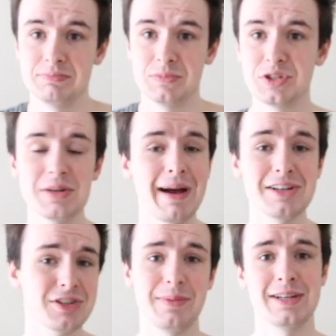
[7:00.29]
Just
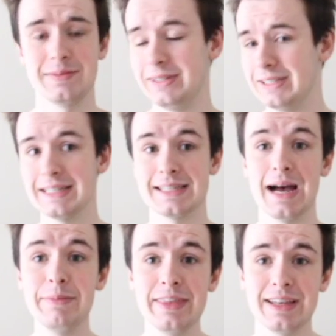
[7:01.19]
imagine the possibilities.
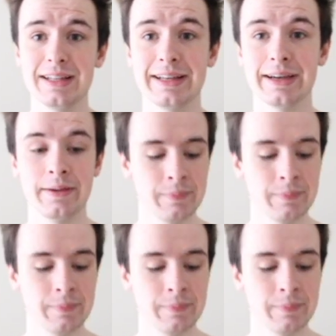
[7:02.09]
I'm thinking like